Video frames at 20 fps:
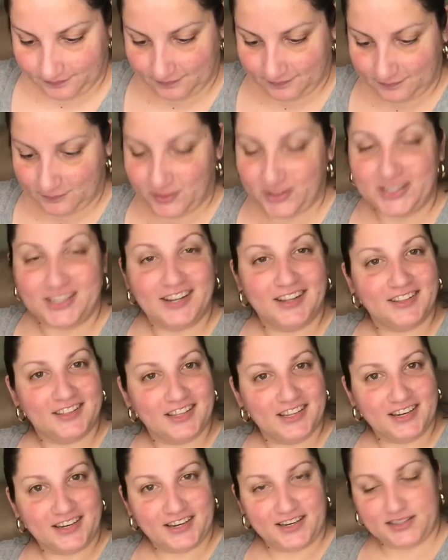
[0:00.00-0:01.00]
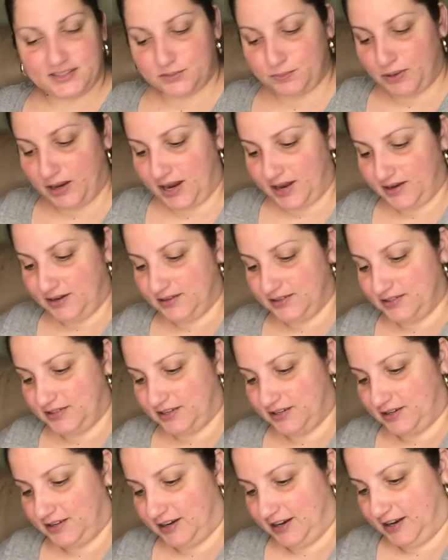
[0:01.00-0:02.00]
What do y'all think of his
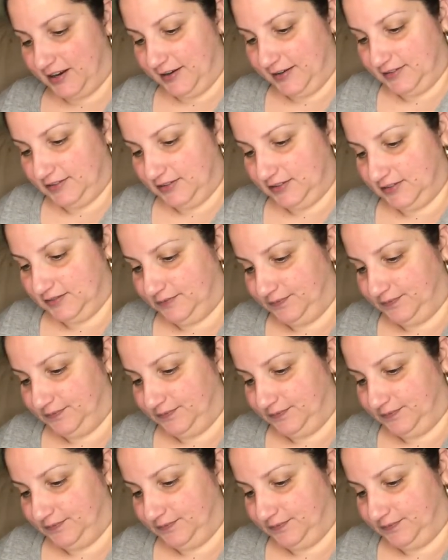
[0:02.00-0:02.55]
packaging, guys?